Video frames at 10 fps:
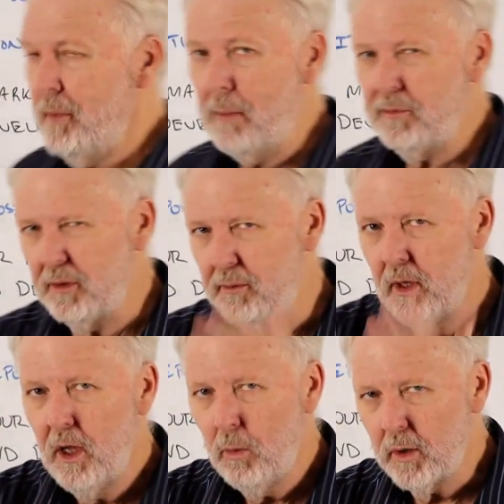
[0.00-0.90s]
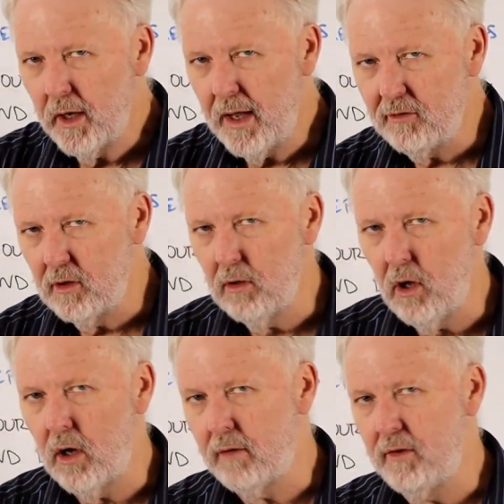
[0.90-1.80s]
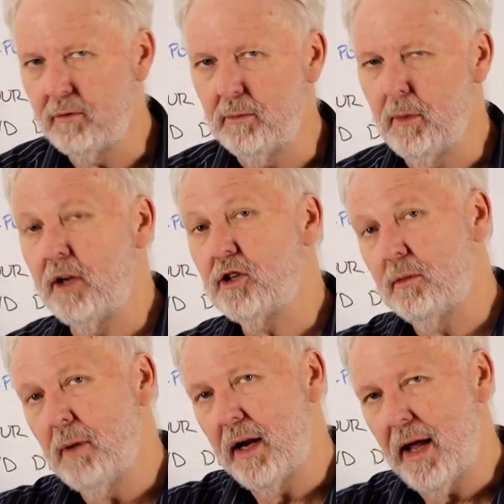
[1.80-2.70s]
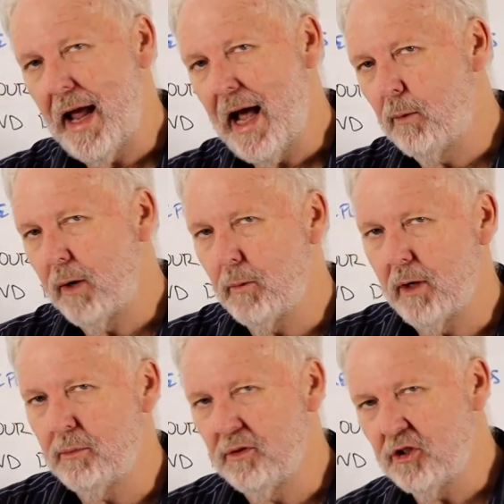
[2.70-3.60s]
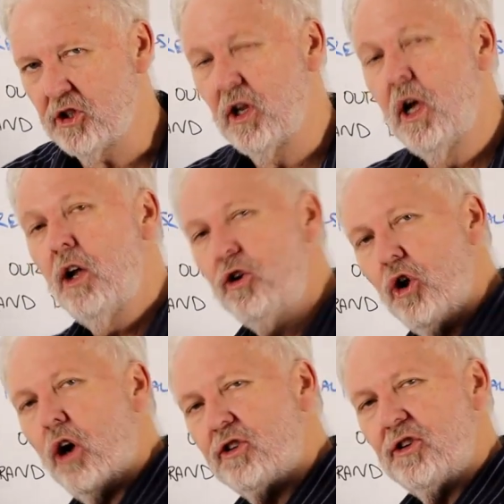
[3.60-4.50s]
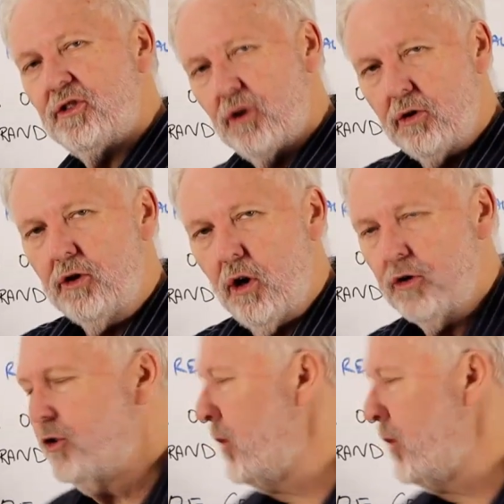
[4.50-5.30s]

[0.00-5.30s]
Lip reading: of maps. So we're going to have a lot of information about how we reposition, not just on